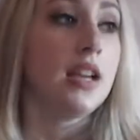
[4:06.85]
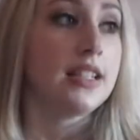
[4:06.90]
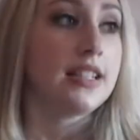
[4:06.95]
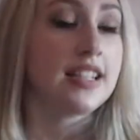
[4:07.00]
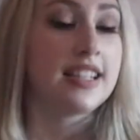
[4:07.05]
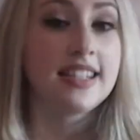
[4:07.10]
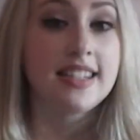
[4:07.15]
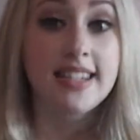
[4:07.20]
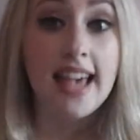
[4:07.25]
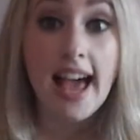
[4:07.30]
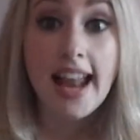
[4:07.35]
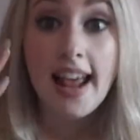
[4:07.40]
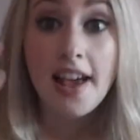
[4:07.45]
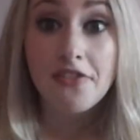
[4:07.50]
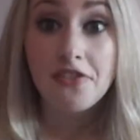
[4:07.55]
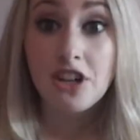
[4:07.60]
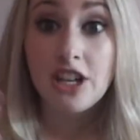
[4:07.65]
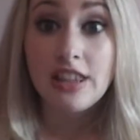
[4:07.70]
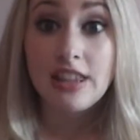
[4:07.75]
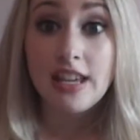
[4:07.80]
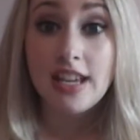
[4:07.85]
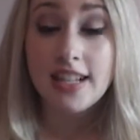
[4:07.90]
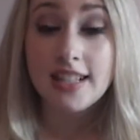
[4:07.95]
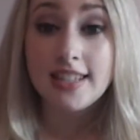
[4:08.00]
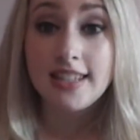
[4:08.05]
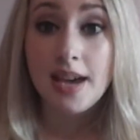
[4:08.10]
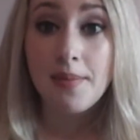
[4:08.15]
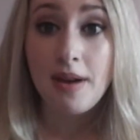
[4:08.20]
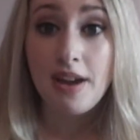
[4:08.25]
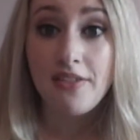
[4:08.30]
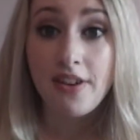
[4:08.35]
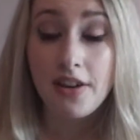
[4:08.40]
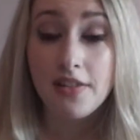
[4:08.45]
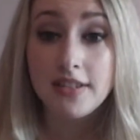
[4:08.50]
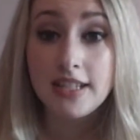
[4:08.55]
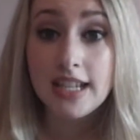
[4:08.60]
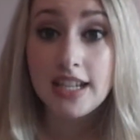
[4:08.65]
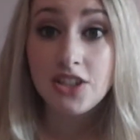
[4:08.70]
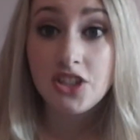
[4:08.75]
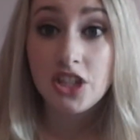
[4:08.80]
To set everything, set my
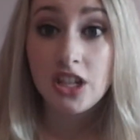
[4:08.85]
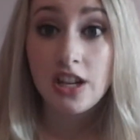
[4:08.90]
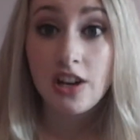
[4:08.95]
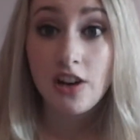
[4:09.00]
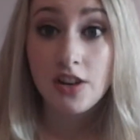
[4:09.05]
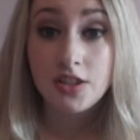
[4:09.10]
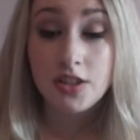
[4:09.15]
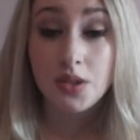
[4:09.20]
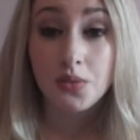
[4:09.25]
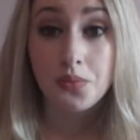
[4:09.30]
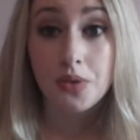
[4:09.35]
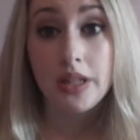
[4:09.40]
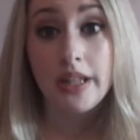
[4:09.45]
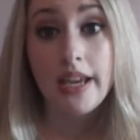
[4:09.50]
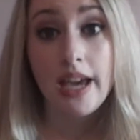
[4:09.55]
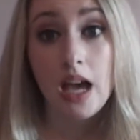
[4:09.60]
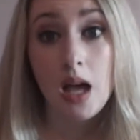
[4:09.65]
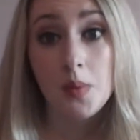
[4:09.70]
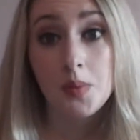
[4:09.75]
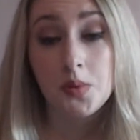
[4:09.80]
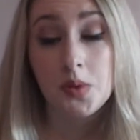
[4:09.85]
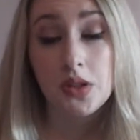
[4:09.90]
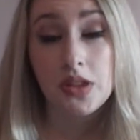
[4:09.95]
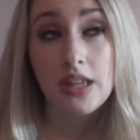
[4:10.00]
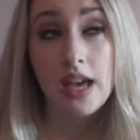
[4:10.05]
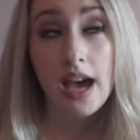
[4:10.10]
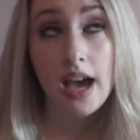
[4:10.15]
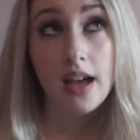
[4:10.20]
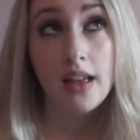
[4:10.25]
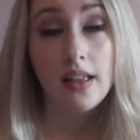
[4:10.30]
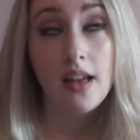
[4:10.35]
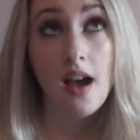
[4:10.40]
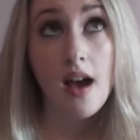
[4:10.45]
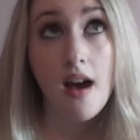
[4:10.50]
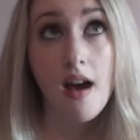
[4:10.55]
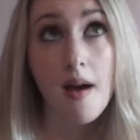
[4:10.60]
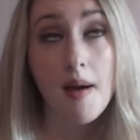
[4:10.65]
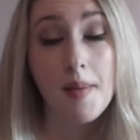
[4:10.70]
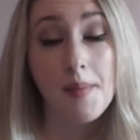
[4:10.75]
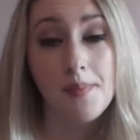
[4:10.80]
foundation. It also really helps with that,
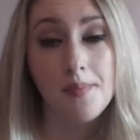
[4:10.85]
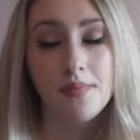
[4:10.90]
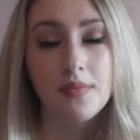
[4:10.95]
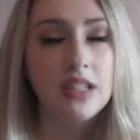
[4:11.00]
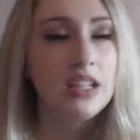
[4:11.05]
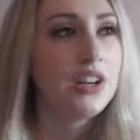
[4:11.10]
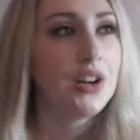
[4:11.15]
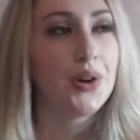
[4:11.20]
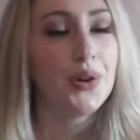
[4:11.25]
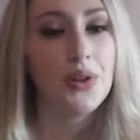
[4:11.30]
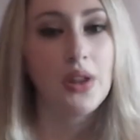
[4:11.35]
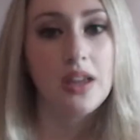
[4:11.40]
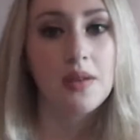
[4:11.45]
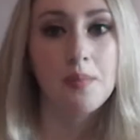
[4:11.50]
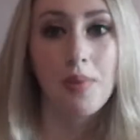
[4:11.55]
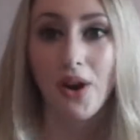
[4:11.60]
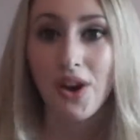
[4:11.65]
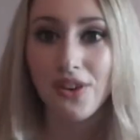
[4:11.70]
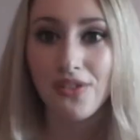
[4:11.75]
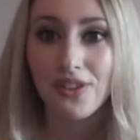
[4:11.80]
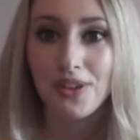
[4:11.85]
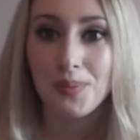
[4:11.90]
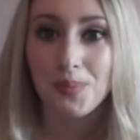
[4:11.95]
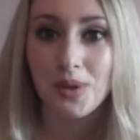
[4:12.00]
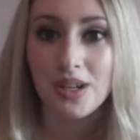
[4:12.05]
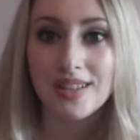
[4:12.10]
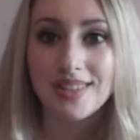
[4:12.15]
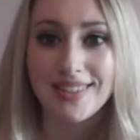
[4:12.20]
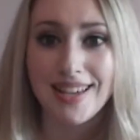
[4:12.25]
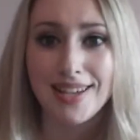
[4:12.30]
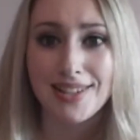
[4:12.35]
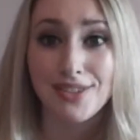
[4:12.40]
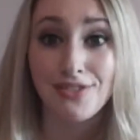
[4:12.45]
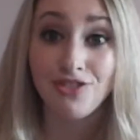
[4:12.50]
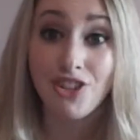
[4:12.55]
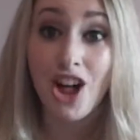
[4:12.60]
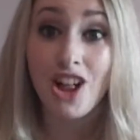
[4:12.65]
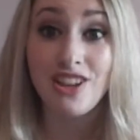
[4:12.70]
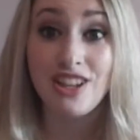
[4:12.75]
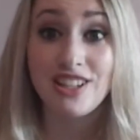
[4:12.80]
you know, like perfect princess
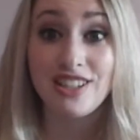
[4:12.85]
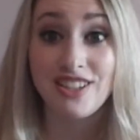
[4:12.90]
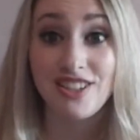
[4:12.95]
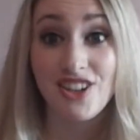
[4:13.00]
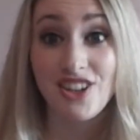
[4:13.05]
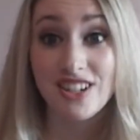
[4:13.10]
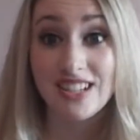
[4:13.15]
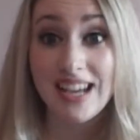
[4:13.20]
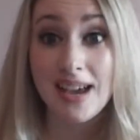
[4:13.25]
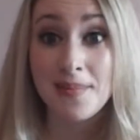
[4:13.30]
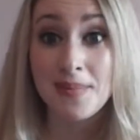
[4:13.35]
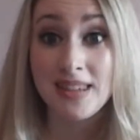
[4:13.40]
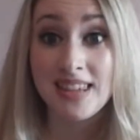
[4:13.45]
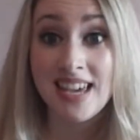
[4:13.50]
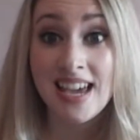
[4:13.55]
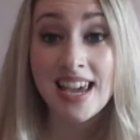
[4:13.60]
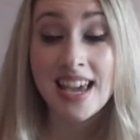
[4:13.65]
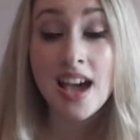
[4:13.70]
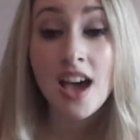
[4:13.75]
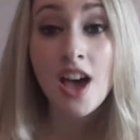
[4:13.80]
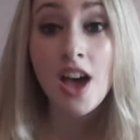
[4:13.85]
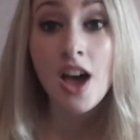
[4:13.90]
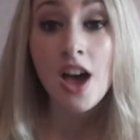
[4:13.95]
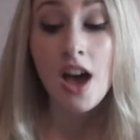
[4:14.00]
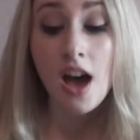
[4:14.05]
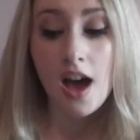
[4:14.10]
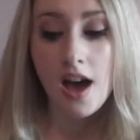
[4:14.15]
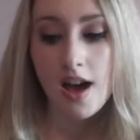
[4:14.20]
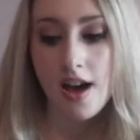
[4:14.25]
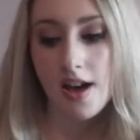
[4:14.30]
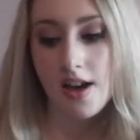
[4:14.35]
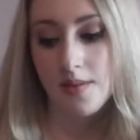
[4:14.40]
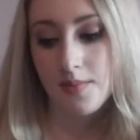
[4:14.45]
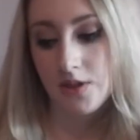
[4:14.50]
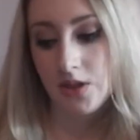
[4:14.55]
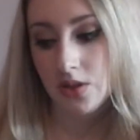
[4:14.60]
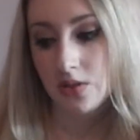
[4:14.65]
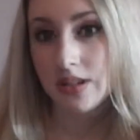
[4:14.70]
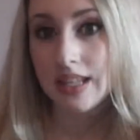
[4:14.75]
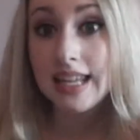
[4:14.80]
flawless look type of thing.
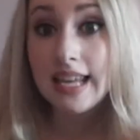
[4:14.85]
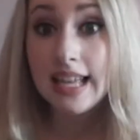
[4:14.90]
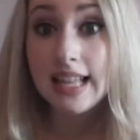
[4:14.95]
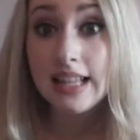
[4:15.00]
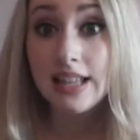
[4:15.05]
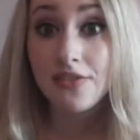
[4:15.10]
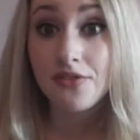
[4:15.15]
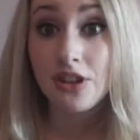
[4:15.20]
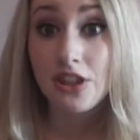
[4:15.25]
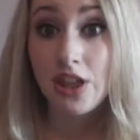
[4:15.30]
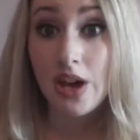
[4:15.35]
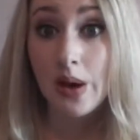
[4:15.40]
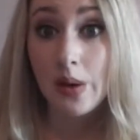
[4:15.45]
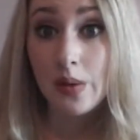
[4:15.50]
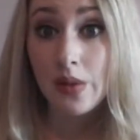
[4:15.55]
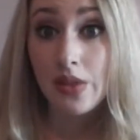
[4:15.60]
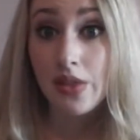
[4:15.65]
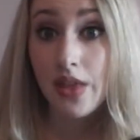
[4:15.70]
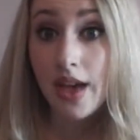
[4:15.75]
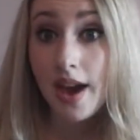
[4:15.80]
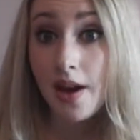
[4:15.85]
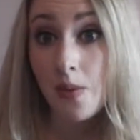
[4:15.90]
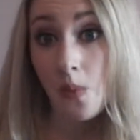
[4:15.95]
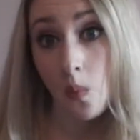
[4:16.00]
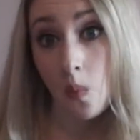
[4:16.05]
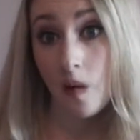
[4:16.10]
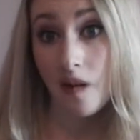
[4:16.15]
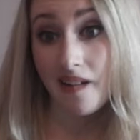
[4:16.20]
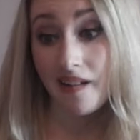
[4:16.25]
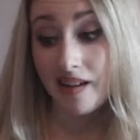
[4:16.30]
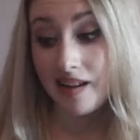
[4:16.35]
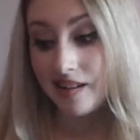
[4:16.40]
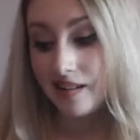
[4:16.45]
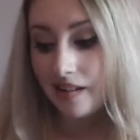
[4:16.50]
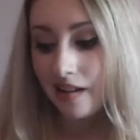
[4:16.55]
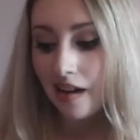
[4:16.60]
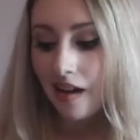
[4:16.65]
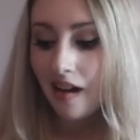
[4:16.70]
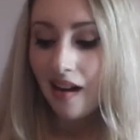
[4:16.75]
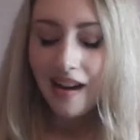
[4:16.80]
So can't live without that
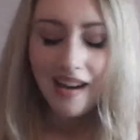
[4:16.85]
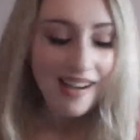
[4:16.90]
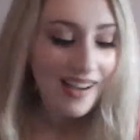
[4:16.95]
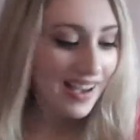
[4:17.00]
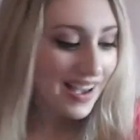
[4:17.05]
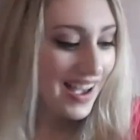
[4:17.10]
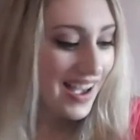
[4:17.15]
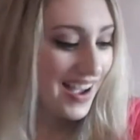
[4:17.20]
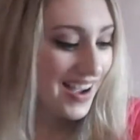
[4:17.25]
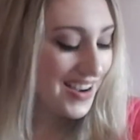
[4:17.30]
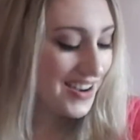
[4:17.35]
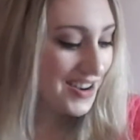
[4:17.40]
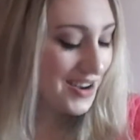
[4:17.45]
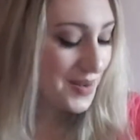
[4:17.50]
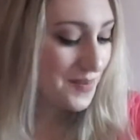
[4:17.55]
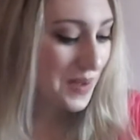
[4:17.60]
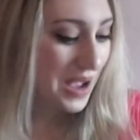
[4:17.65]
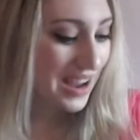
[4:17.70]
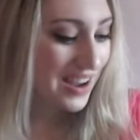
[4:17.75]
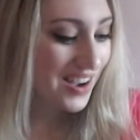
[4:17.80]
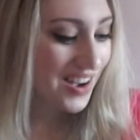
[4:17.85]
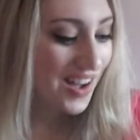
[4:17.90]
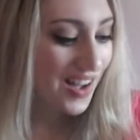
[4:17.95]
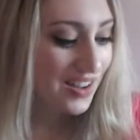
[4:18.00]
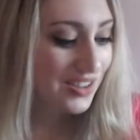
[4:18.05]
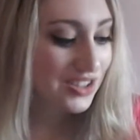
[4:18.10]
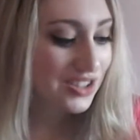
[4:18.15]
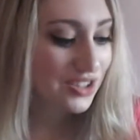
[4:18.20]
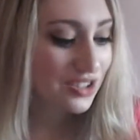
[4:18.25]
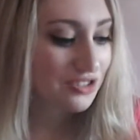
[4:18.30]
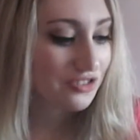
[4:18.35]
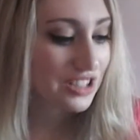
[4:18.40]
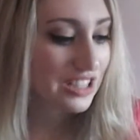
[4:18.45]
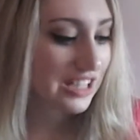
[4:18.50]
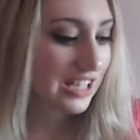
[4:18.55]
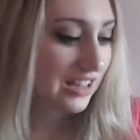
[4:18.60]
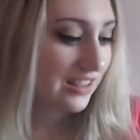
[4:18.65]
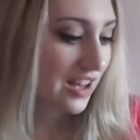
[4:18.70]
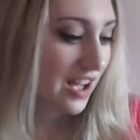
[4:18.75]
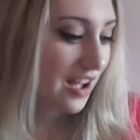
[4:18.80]
one. I also
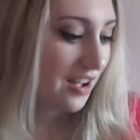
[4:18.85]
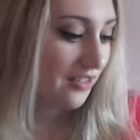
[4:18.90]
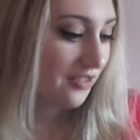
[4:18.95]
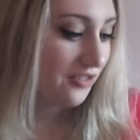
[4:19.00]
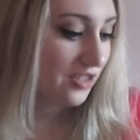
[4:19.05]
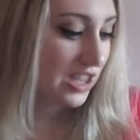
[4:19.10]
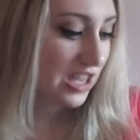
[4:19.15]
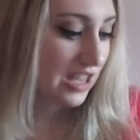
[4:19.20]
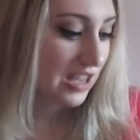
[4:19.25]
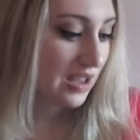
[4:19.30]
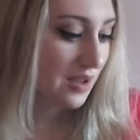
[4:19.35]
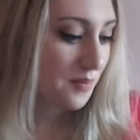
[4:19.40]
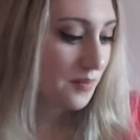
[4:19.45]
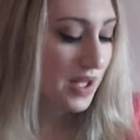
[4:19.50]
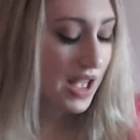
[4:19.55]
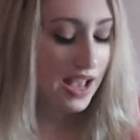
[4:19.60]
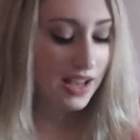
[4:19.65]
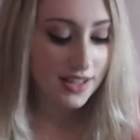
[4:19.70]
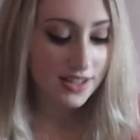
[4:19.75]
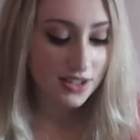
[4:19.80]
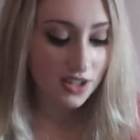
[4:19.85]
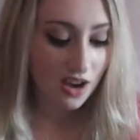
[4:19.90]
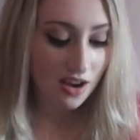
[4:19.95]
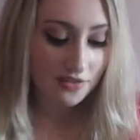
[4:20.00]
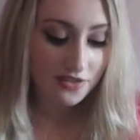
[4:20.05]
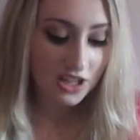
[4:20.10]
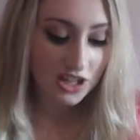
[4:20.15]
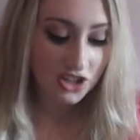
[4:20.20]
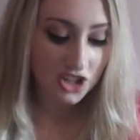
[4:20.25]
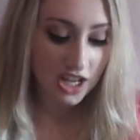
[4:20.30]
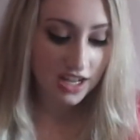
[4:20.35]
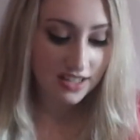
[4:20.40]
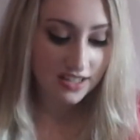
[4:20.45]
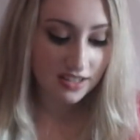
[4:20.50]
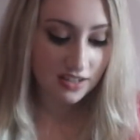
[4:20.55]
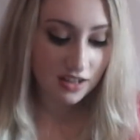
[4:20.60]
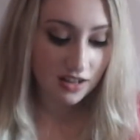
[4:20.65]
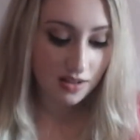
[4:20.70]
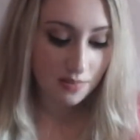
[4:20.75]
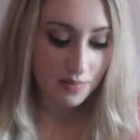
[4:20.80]
really love the MAC Soft and
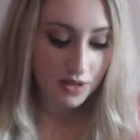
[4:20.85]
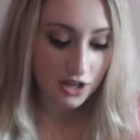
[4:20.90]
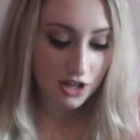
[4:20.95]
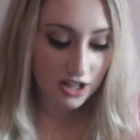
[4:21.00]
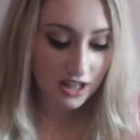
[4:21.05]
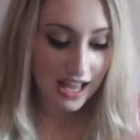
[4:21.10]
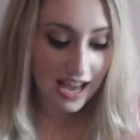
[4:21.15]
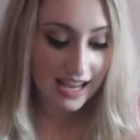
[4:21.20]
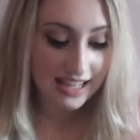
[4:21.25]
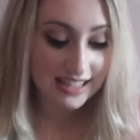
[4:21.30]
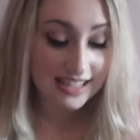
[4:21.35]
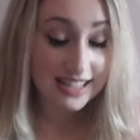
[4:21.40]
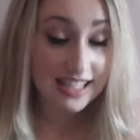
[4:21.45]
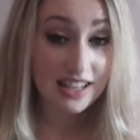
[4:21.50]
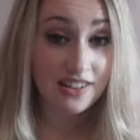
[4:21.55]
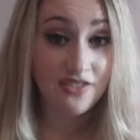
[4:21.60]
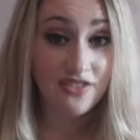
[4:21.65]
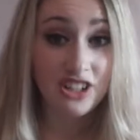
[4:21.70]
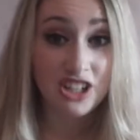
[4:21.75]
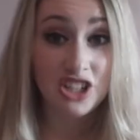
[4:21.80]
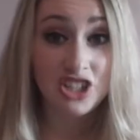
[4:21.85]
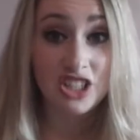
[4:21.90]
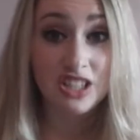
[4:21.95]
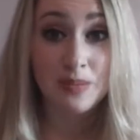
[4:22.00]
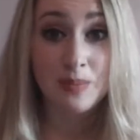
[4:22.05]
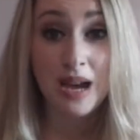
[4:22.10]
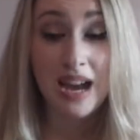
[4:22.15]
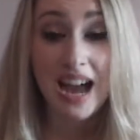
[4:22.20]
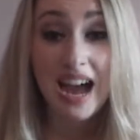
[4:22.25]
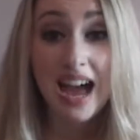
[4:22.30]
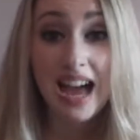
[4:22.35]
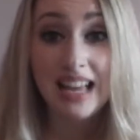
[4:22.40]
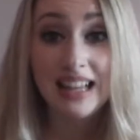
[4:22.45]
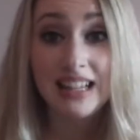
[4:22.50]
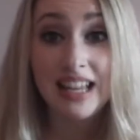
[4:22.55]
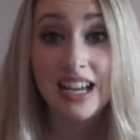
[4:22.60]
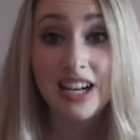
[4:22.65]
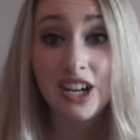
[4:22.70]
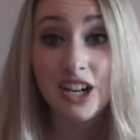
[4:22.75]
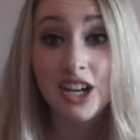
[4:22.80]
Gentle Mineralized Skin Finish. It's my
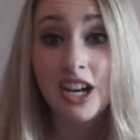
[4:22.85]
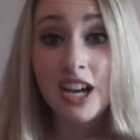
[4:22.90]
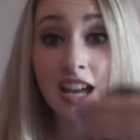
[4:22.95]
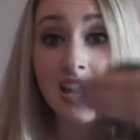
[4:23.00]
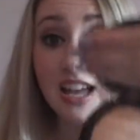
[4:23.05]
highlighter.